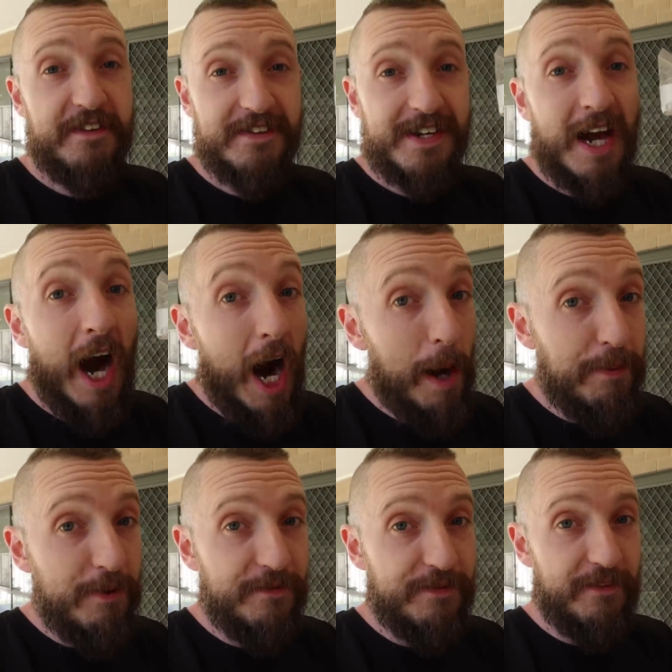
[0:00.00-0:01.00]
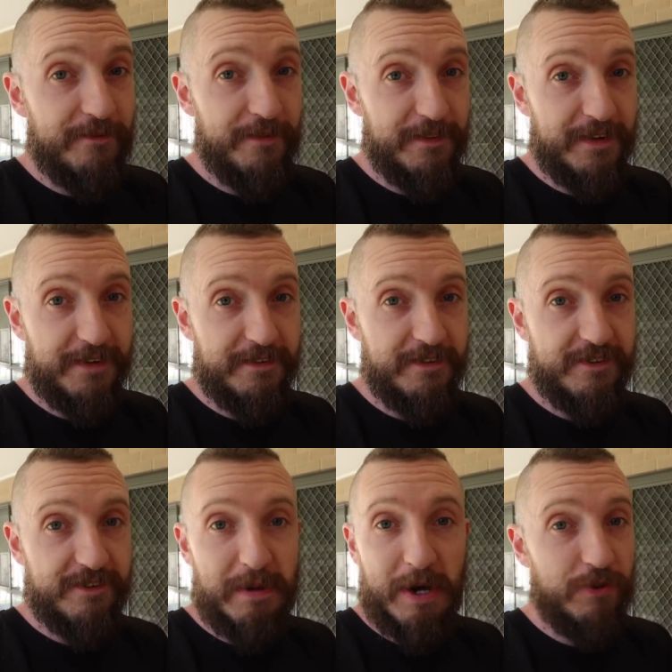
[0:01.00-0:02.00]
does a couple of different things in your
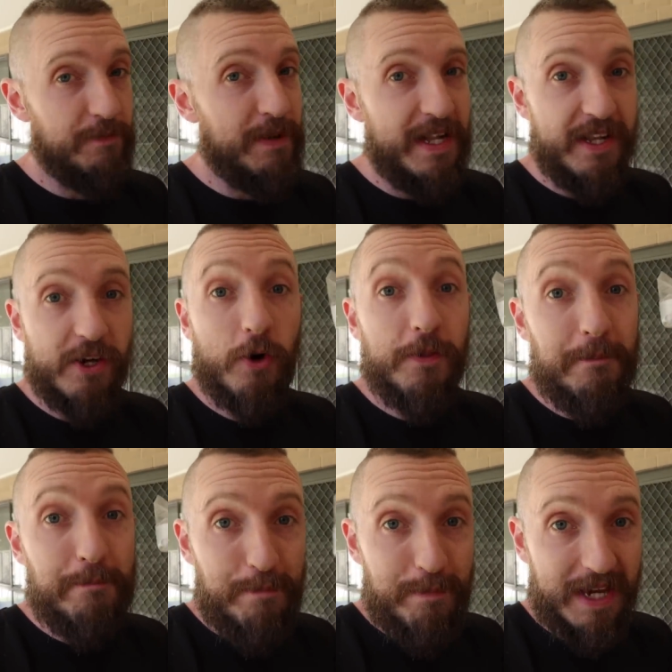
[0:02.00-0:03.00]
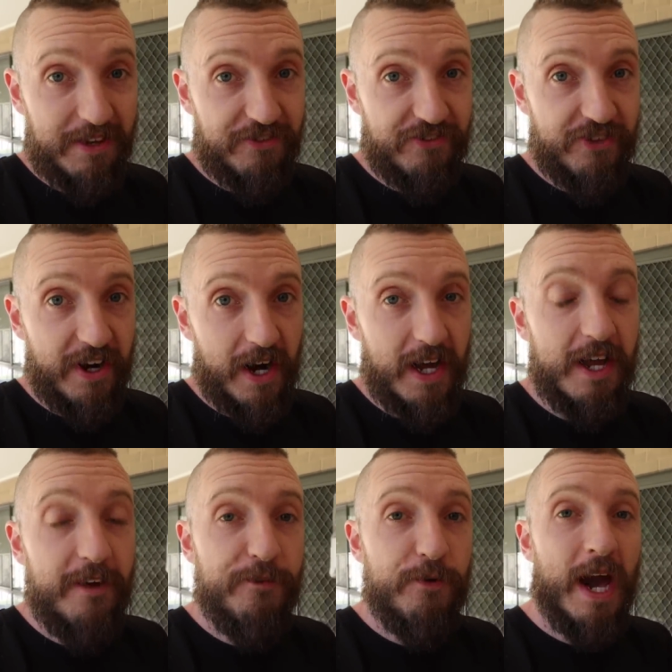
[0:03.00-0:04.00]
smelt depending on the mixture.
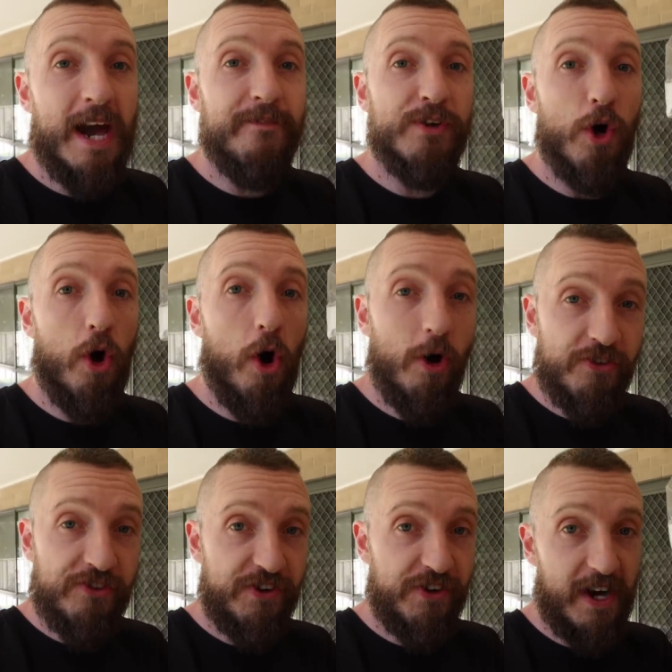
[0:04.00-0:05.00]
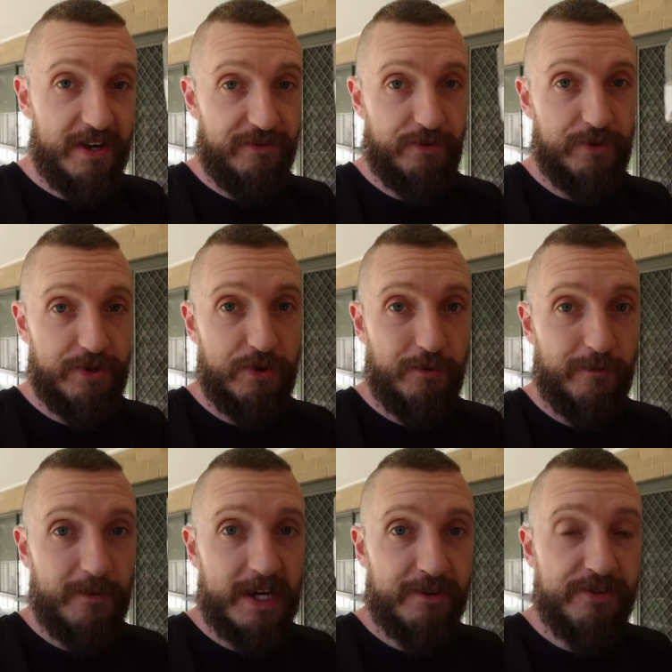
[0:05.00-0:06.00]
If you have an oxidizer in your
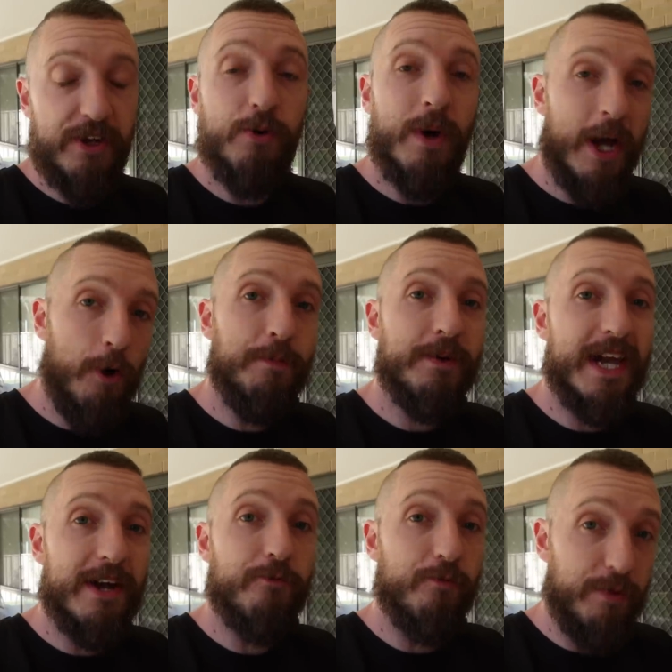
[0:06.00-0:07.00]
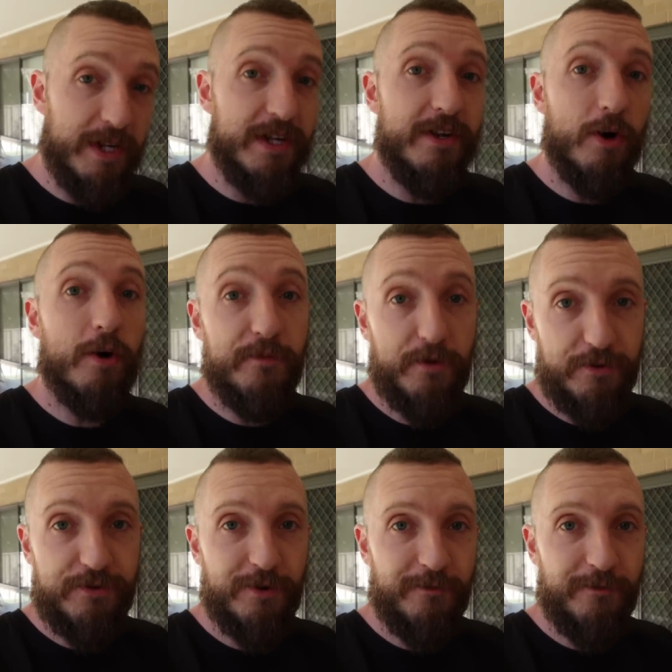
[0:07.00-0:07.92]
flux, it'll help get rid of those